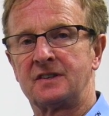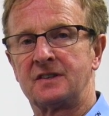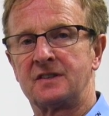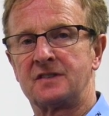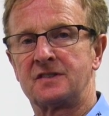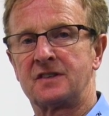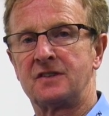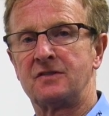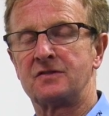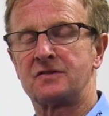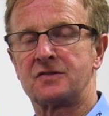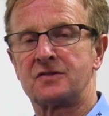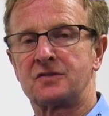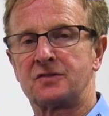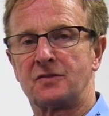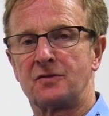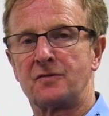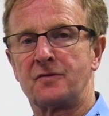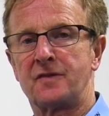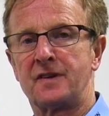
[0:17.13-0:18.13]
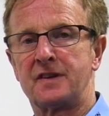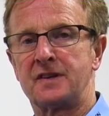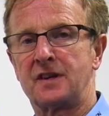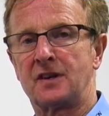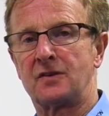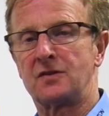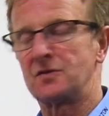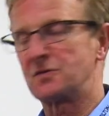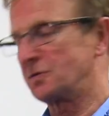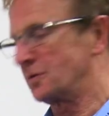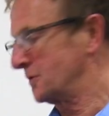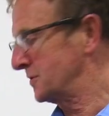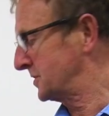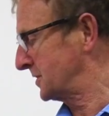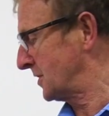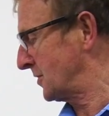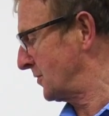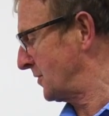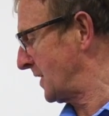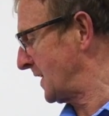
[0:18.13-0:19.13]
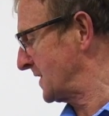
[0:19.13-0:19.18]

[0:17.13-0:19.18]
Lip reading: The series of short videos will show